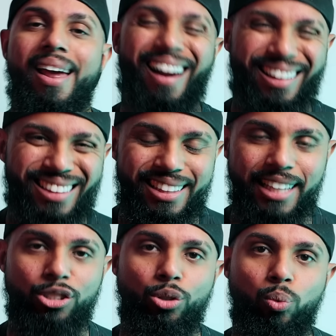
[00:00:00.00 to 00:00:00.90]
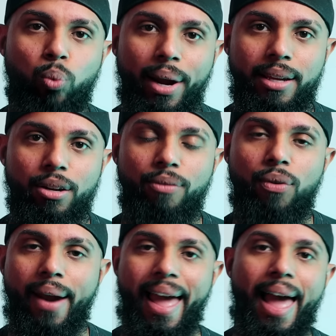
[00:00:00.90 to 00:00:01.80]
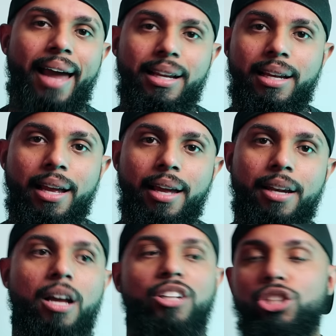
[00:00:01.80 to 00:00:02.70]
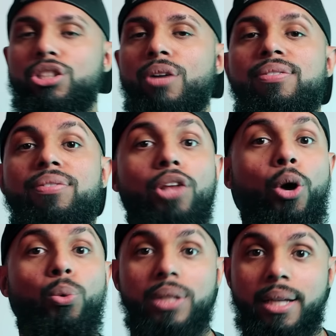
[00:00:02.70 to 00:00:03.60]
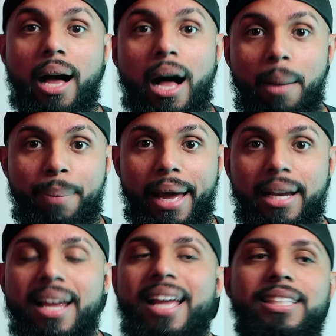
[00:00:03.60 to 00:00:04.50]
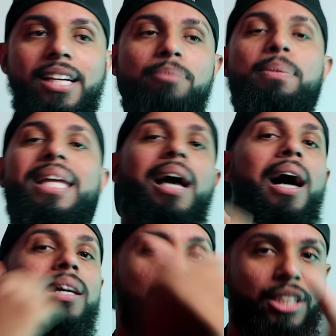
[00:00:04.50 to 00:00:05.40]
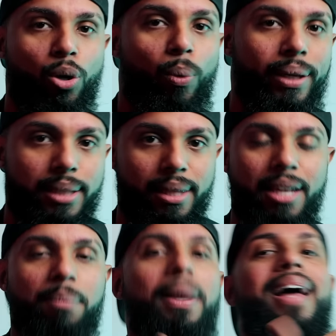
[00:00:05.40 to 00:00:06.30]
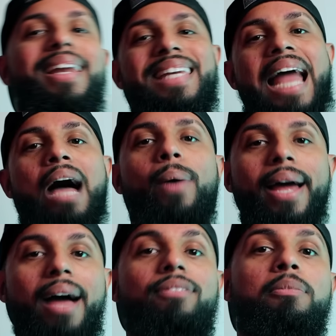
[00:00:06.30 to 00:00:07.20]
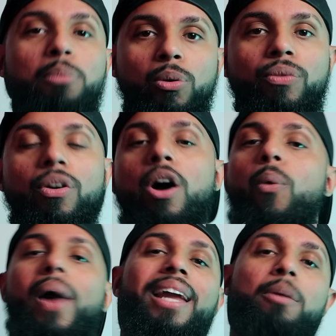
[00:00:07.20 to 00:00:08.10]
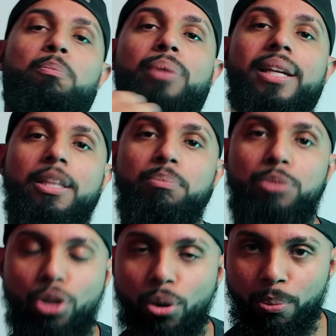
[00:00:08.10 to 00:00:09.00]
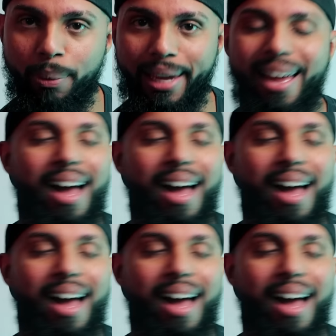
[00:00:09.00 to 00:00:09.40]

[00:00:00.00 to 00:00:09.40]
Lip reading: And I think that's great for adding in just a flow to combat. Instead of me constantly going to them, now I have a move where I can bring them to me.